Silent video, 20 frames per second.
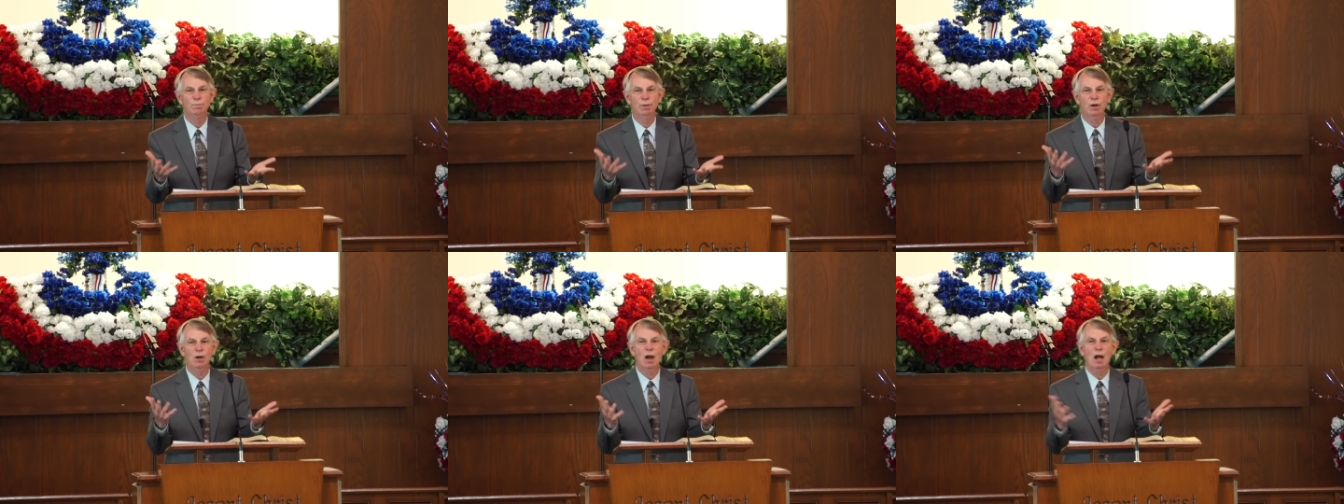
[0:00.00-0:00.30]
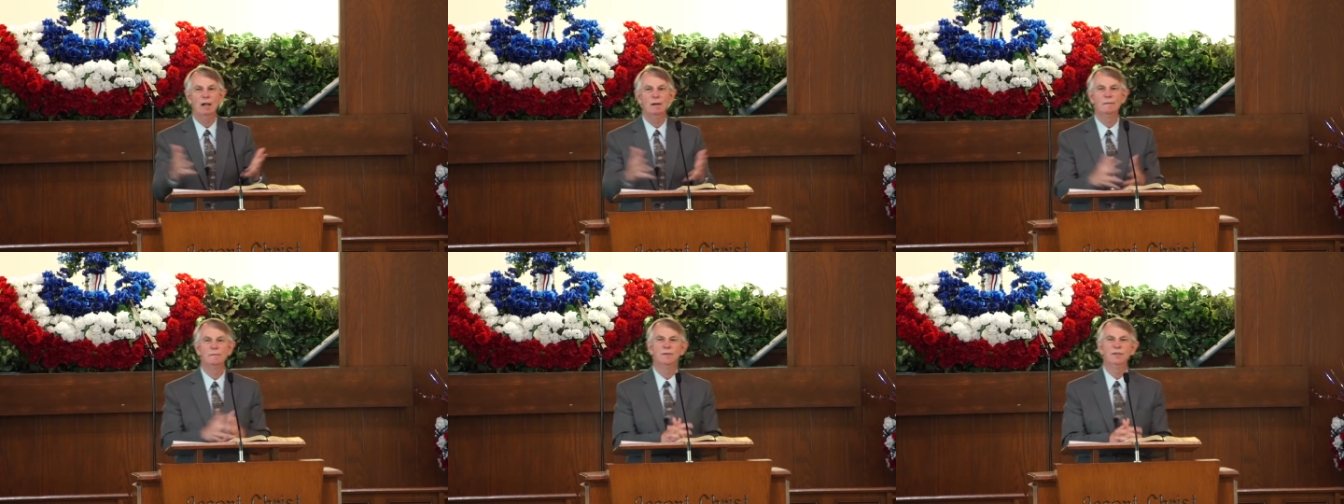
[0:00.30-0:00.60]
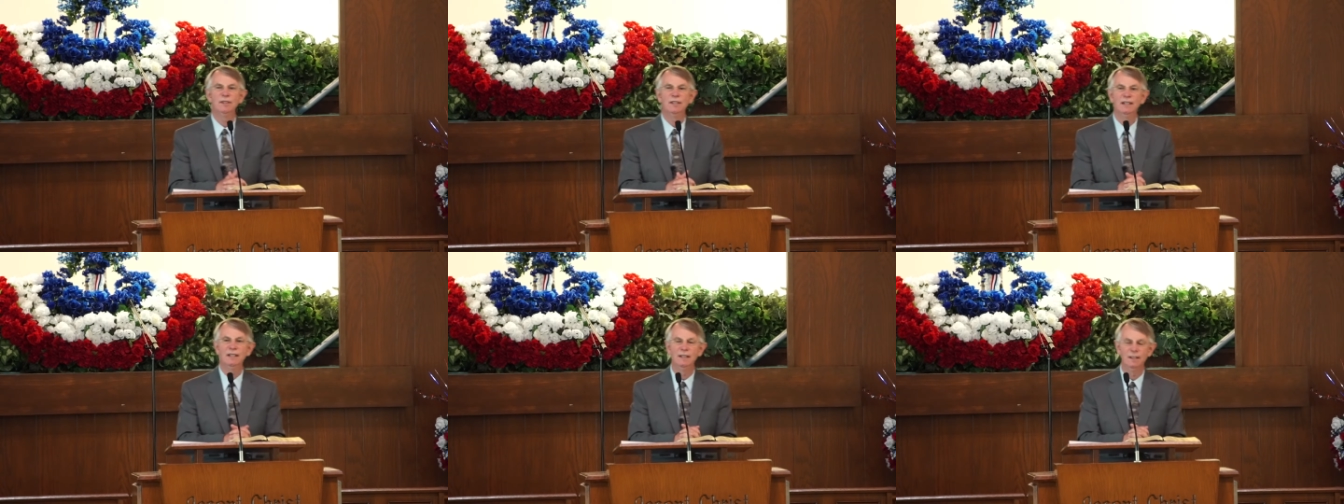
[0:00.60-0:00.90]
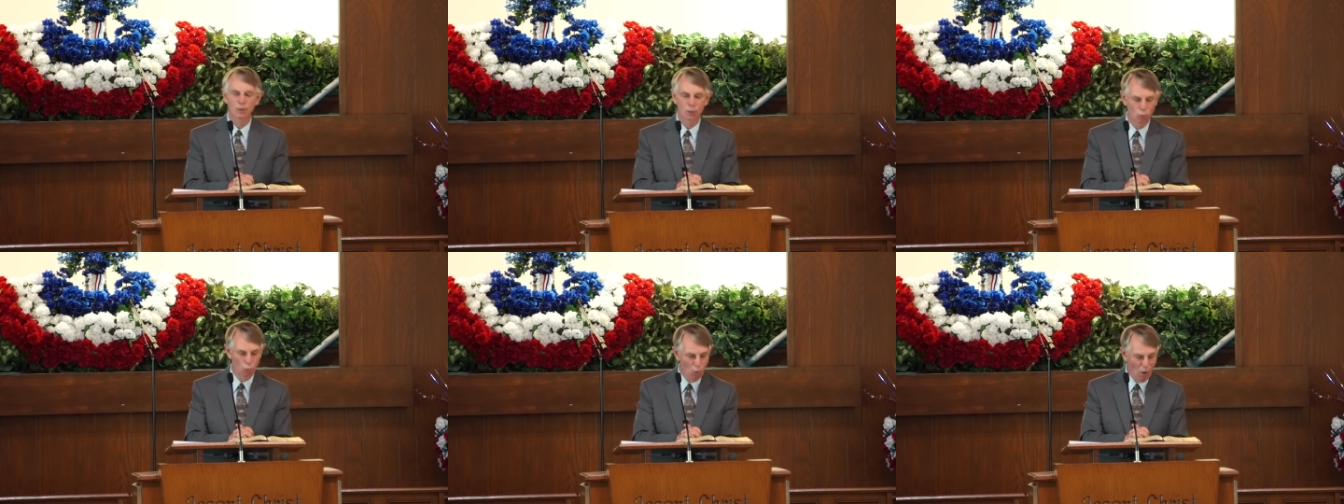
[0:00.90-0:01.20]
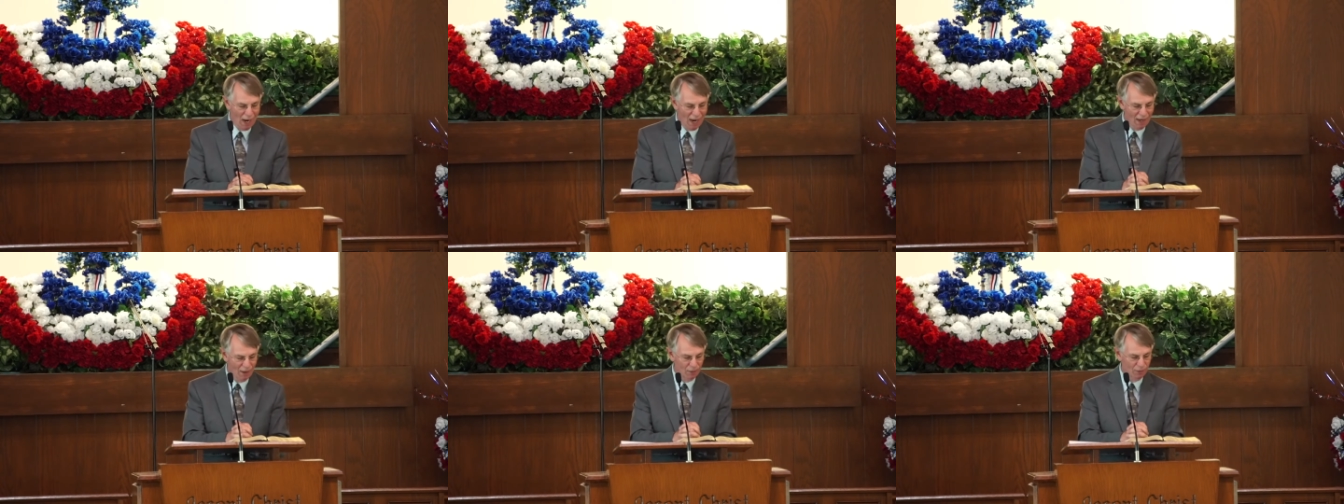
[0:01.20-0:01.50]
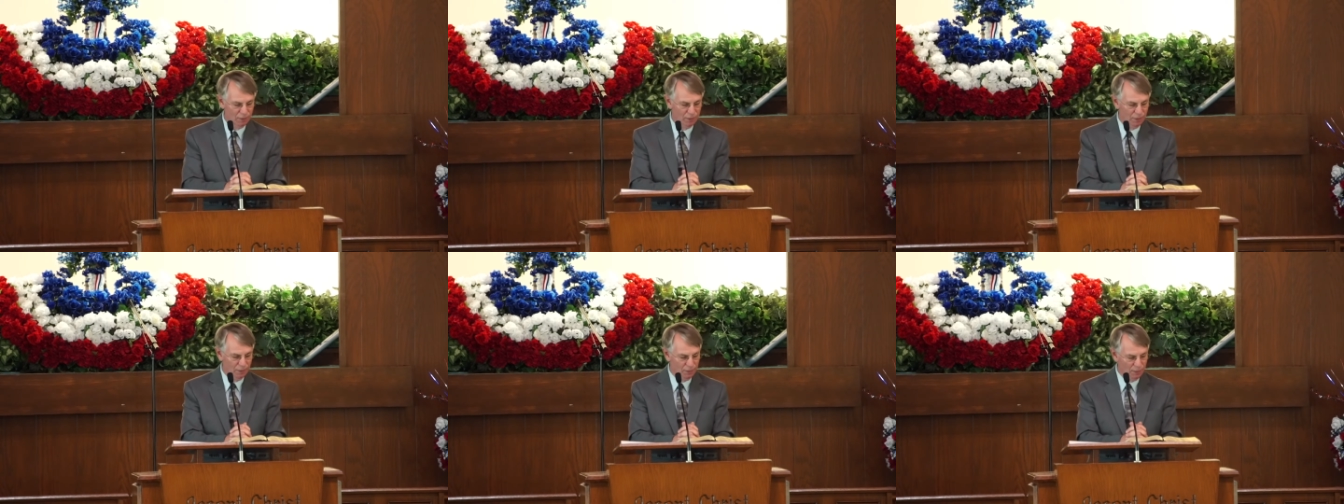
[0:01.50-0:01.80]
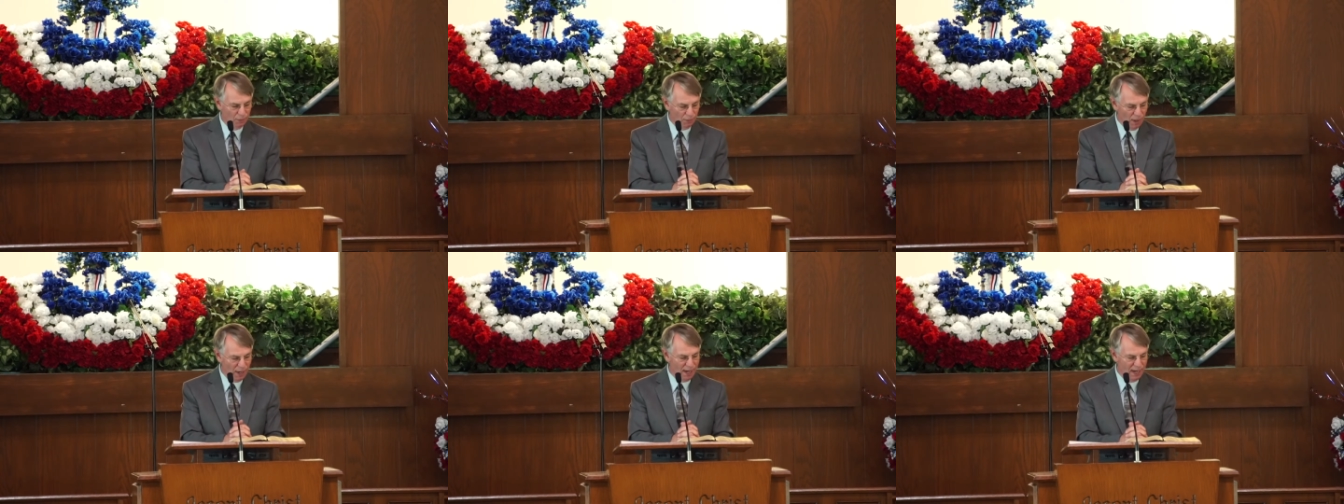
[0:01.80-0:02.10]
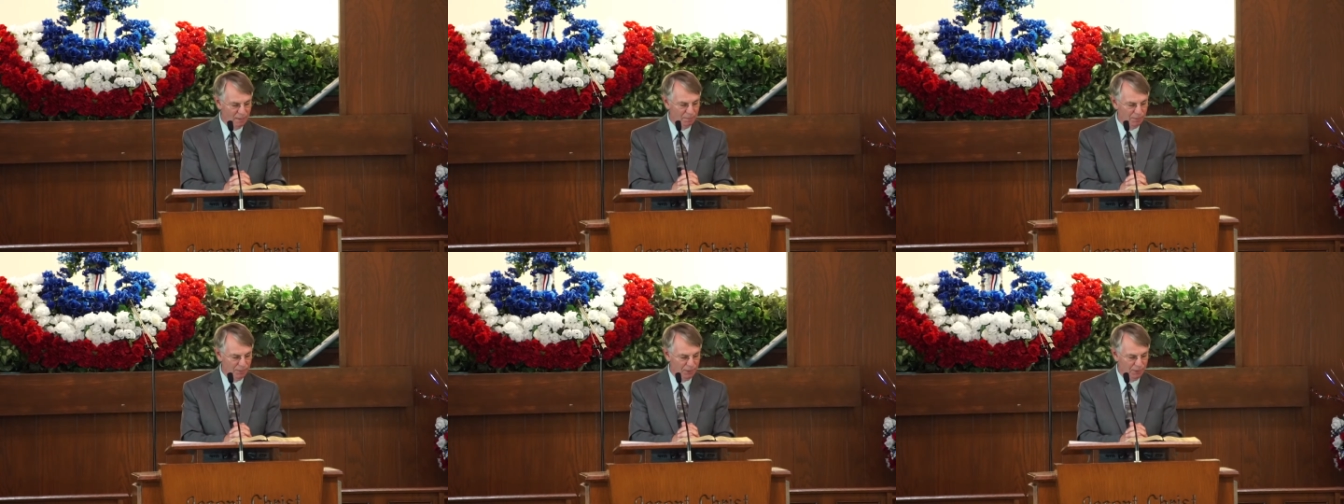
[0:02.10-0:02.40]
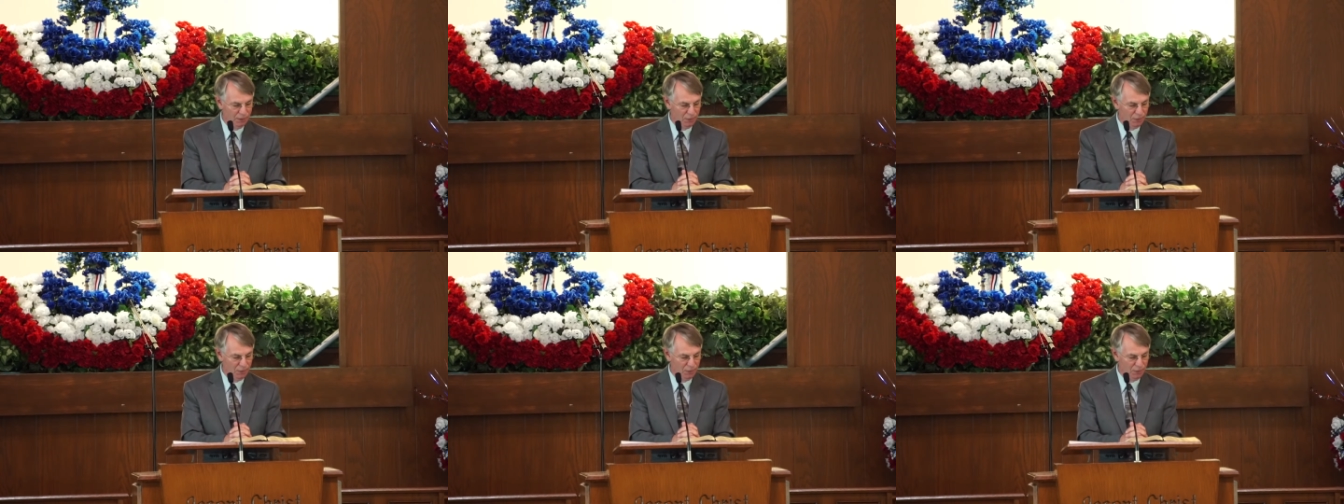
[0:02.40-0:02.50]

but all I'm seeing is wild grapes.